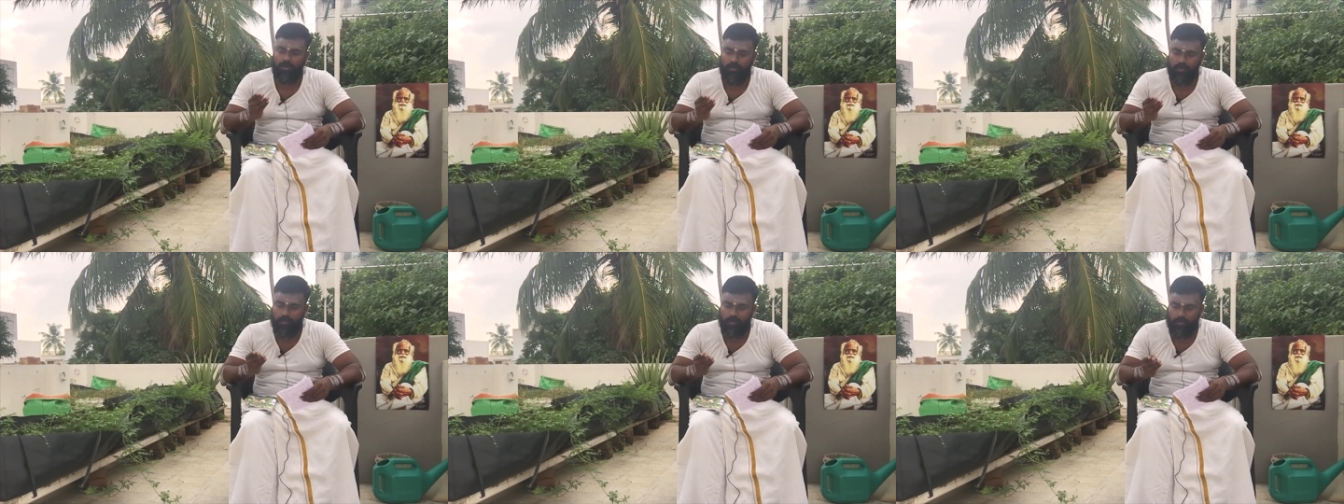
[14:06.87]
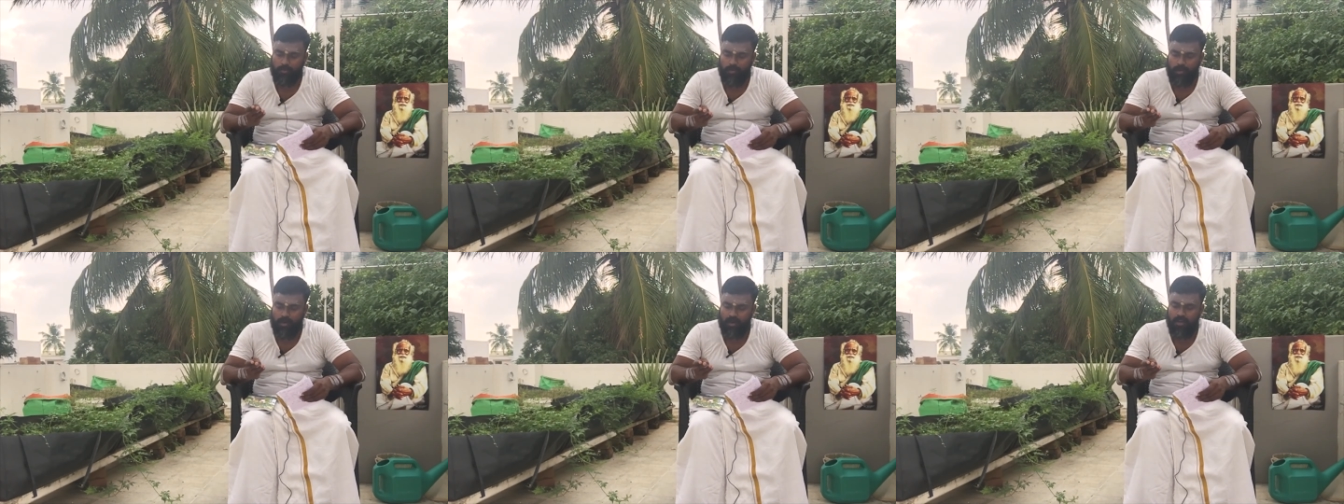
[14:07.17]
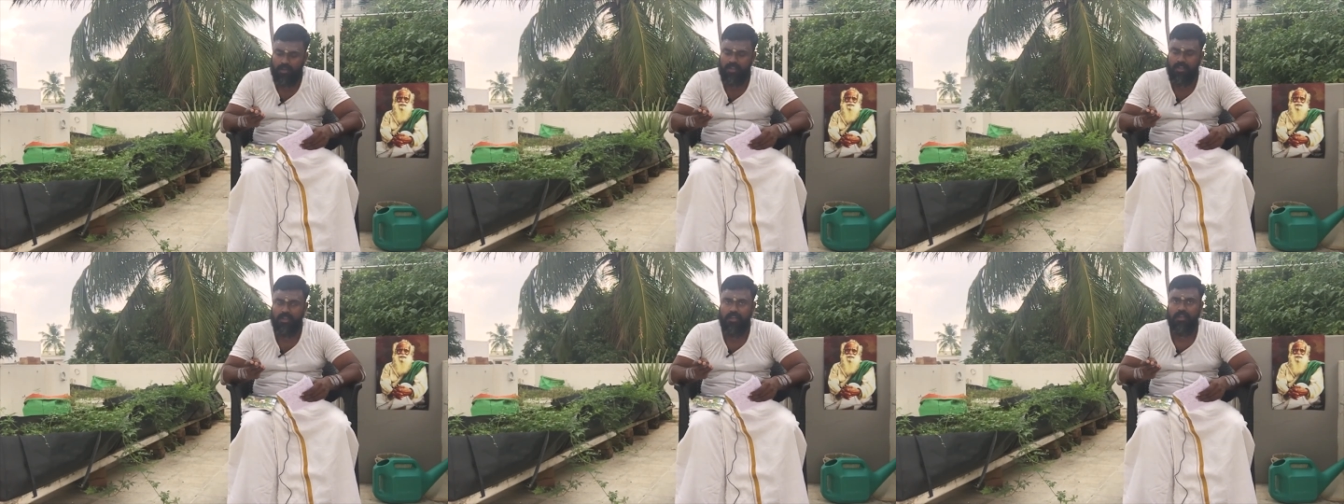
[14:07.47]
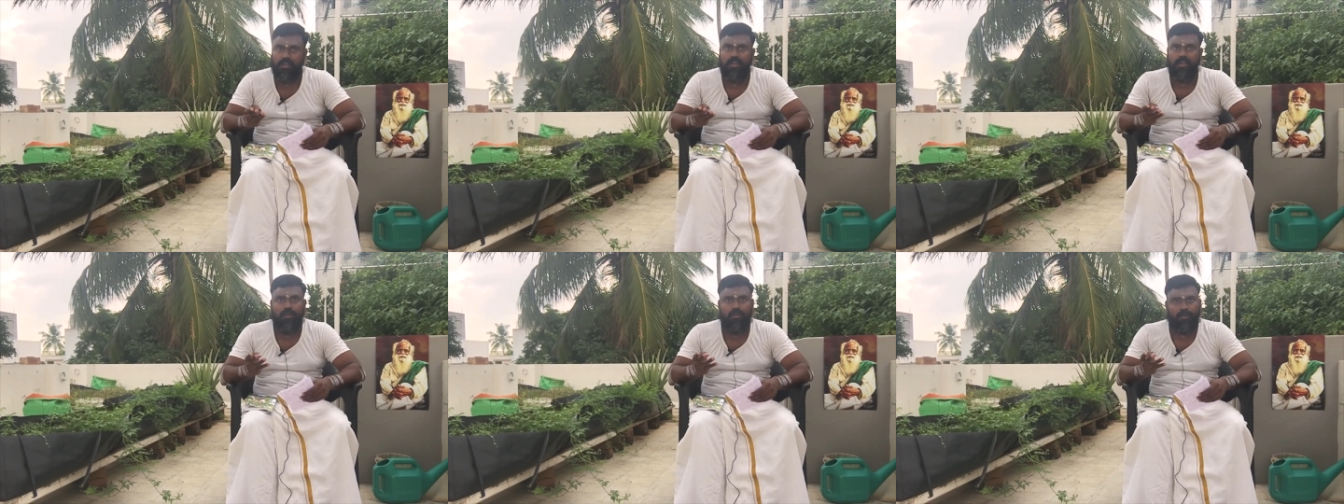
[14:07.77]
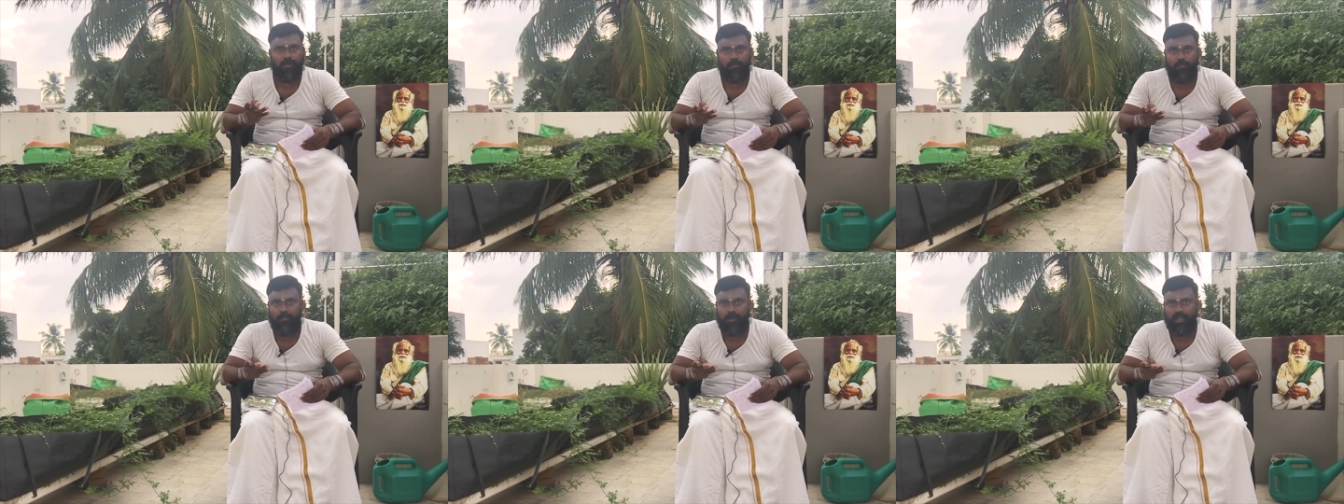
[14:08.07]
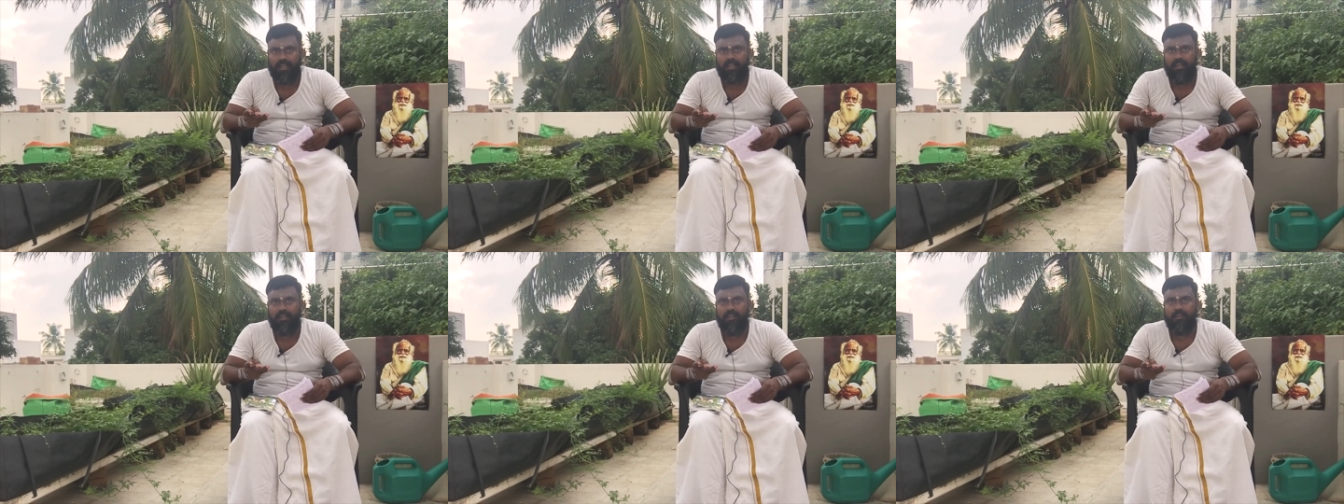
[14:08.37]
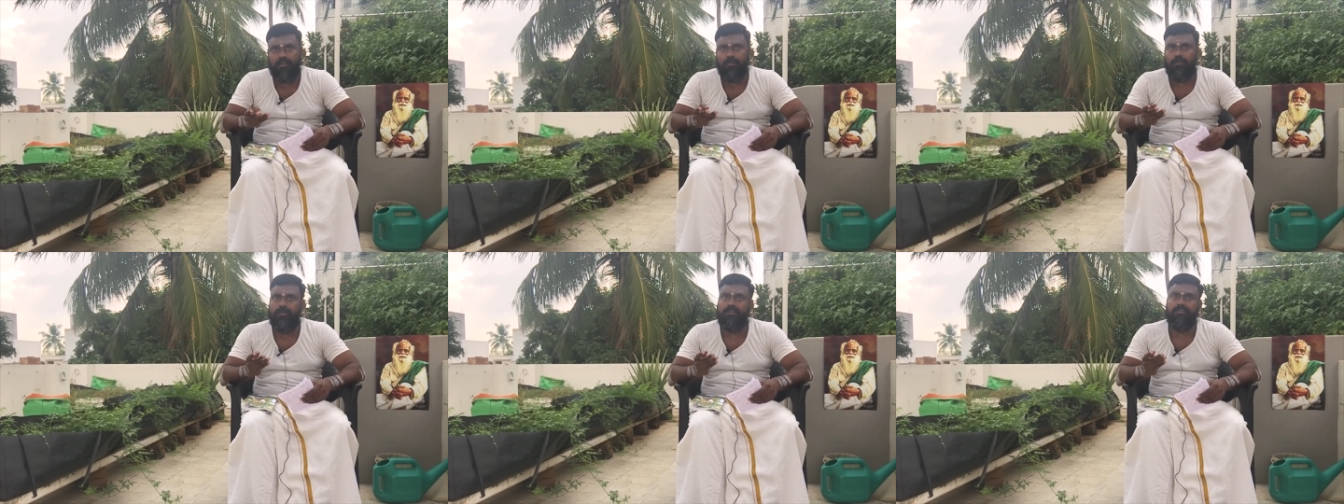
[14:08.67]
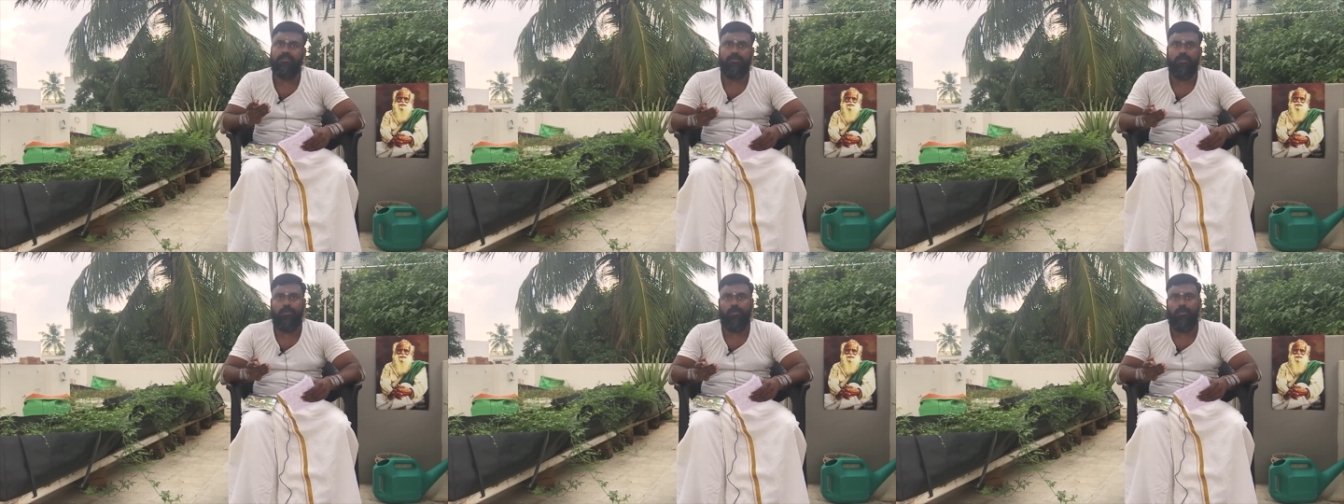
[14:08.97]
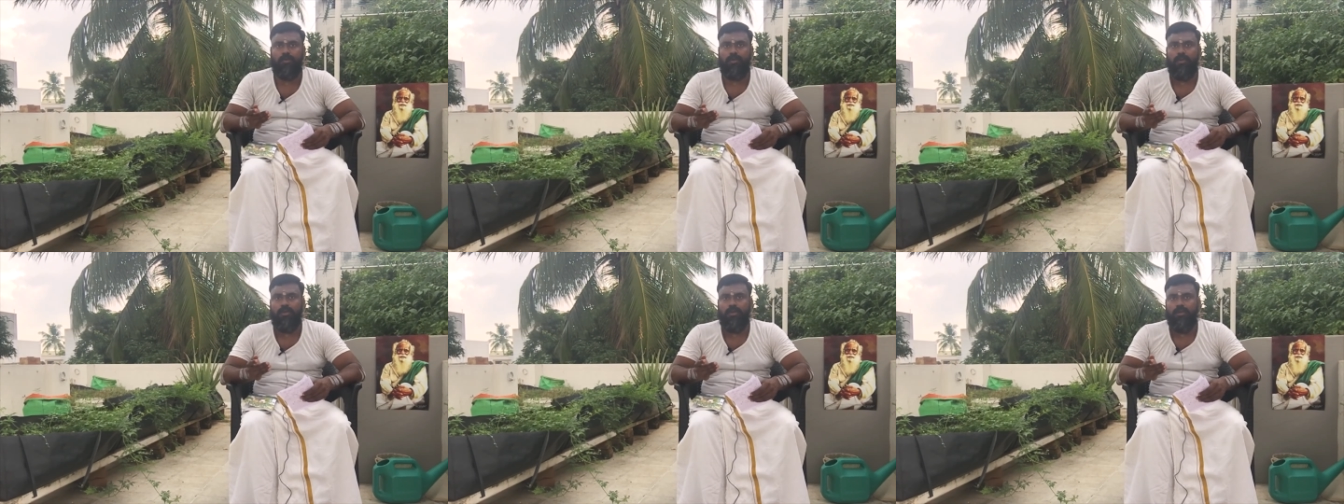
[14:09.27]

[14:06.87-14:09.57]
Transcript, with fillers: your body, your mind, your soul.